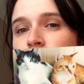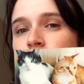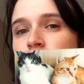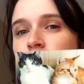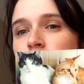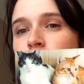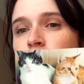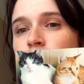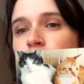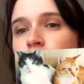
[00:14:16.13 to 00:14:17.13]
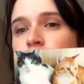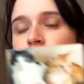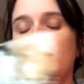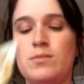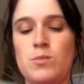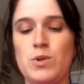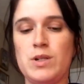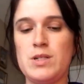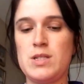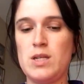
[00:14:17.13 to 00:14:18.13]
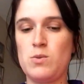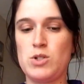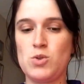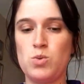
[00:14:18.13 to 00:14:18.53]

So we're going to see which